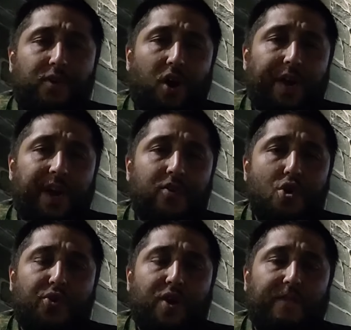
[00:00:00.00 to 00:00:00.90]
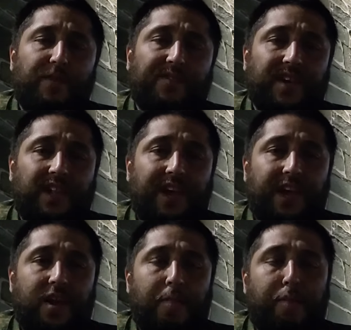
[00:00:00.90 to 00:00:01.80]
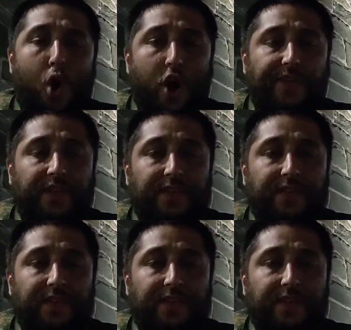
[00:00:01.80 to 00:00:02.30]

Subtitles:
on a nuclear facility in a port